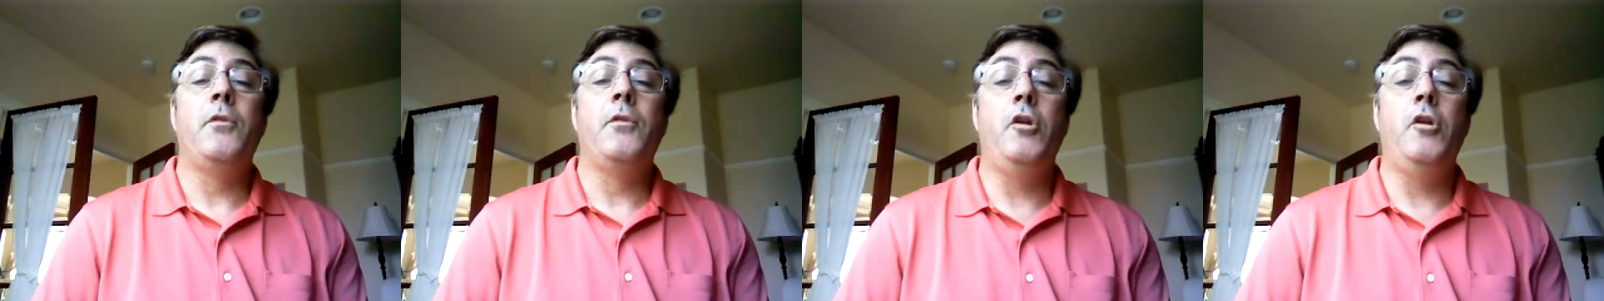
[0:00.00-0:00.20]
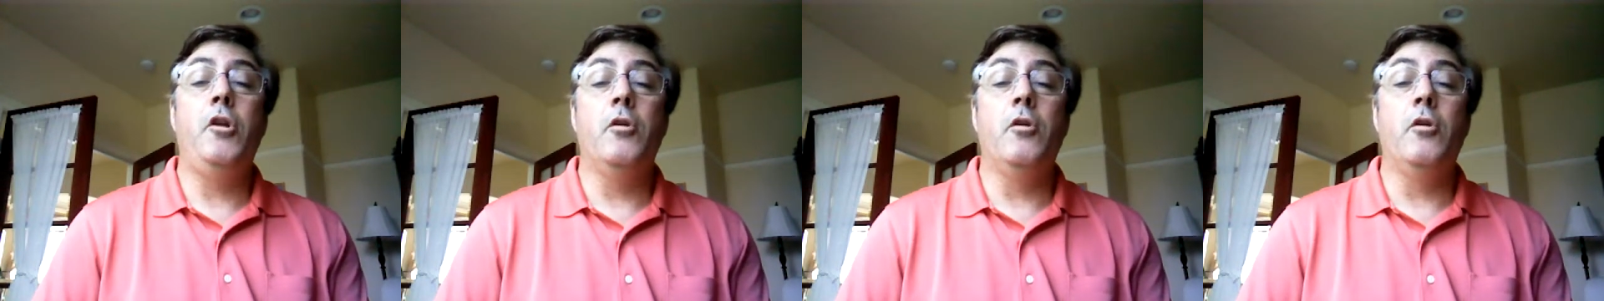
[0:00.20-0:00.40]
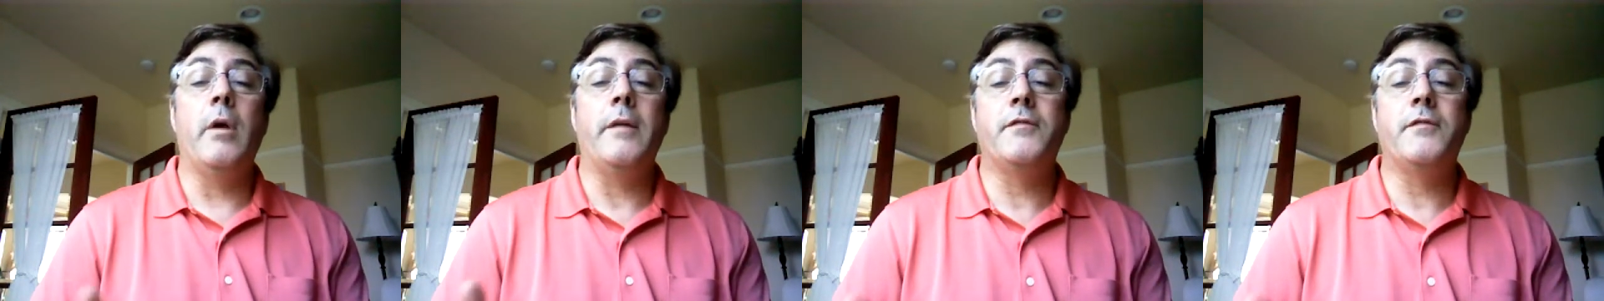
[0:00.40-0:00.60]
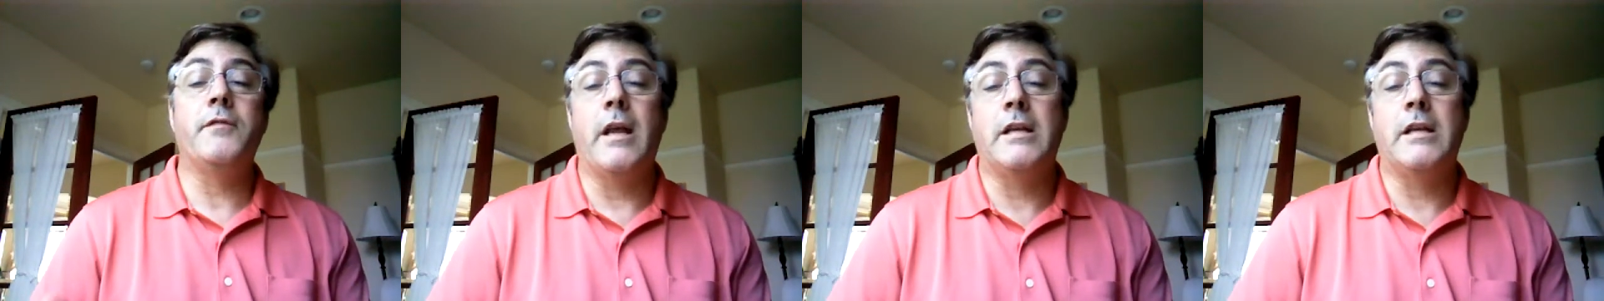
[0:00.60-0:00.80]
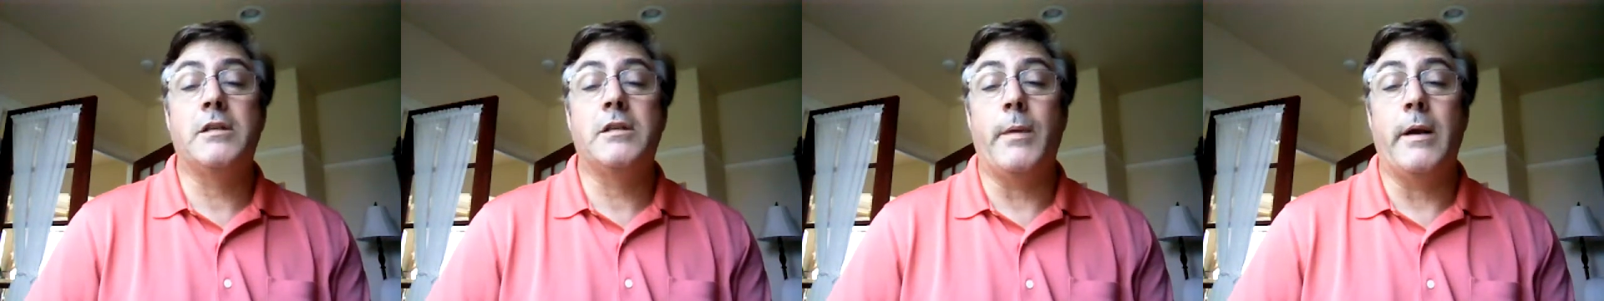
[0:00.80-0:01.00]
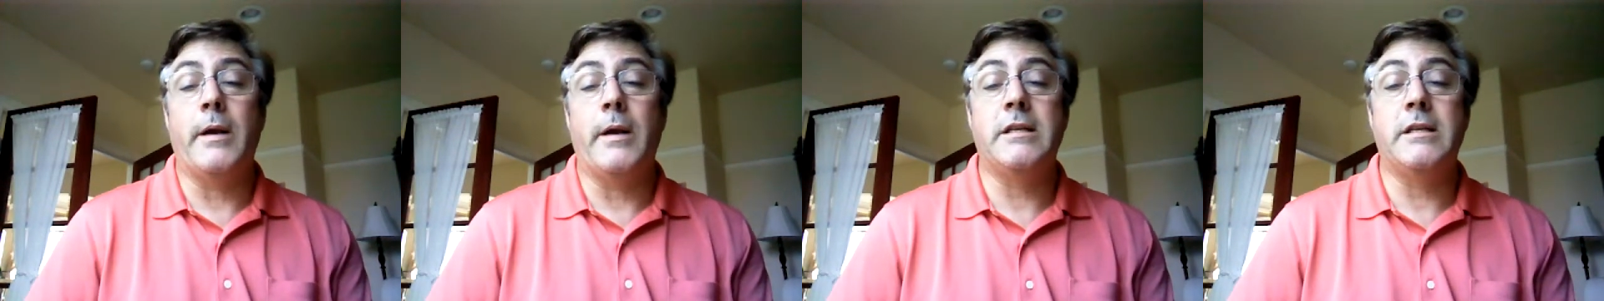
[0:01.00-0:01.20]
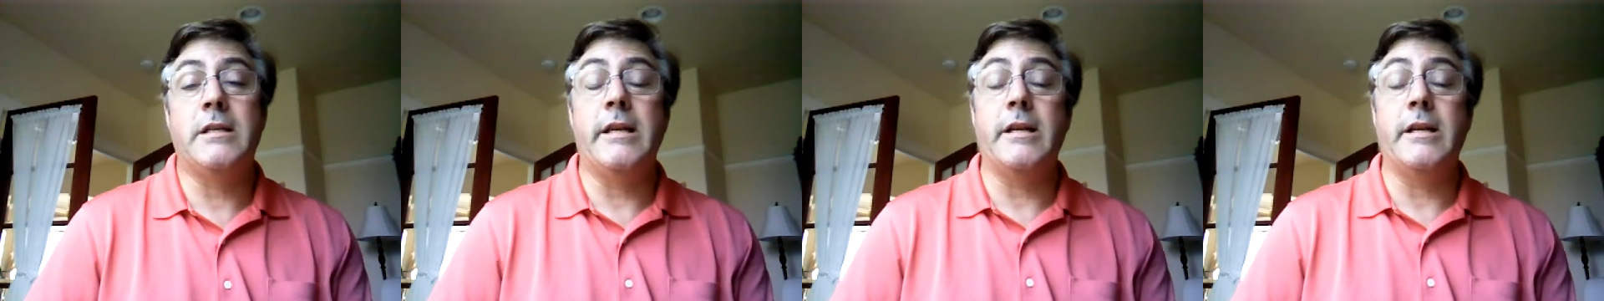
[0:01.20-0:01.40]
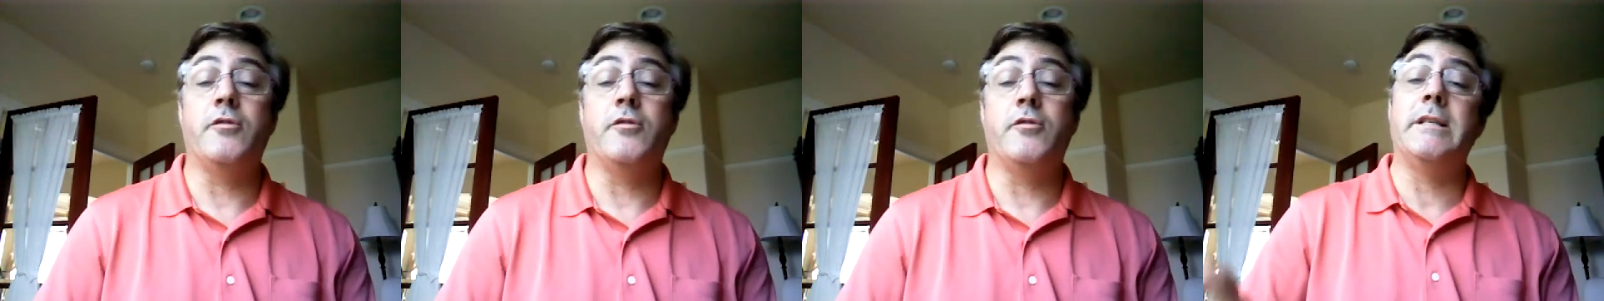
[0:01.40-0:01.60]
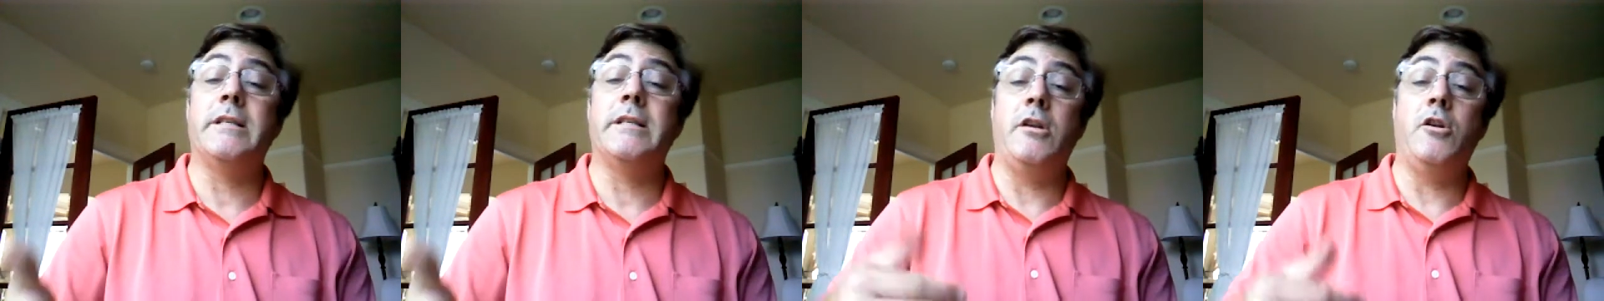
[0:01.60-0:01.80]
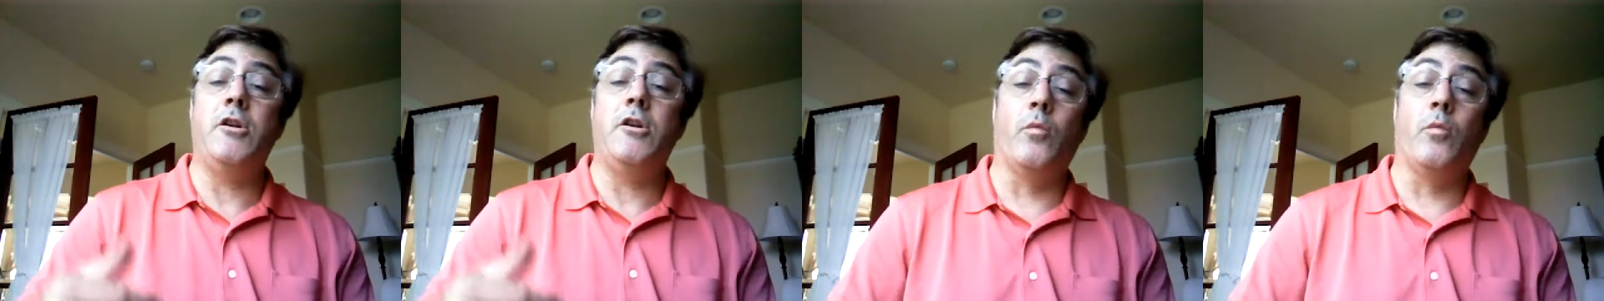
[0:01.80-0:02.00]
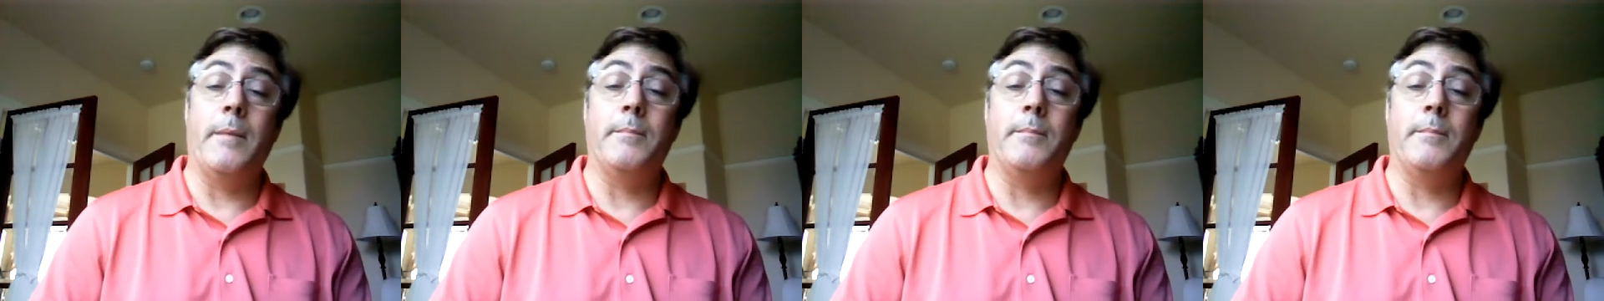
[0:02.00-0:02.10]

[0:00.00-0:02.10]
you have expressed an interest in your